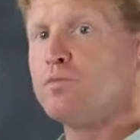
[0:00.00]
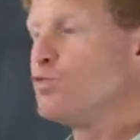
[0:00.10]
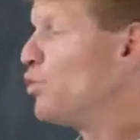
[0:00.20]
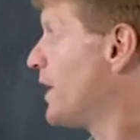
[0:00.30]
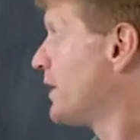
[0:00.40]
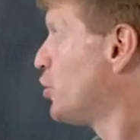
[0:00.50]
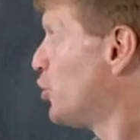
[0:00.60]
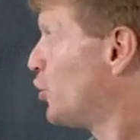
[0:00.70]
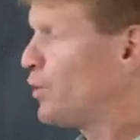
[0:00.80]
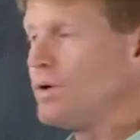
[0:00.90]

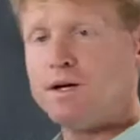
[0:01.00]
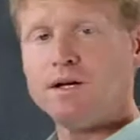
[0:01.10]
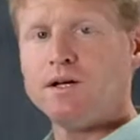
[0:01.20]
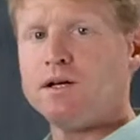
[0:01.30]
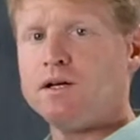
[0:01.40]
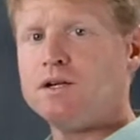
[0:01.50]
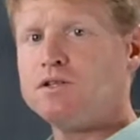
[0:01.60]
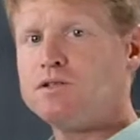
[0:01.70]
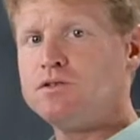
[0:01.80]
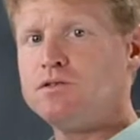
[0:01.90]
Puero,
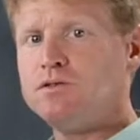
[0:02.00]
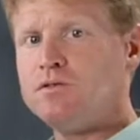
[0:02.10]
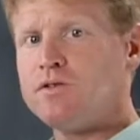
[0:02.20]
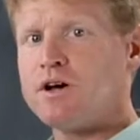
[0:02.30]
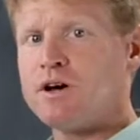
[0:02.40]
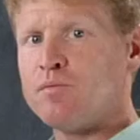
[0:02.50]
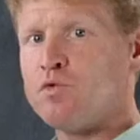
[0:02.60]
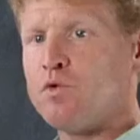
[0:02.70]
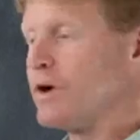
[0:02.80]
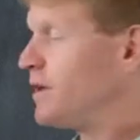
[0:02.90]
to the boy.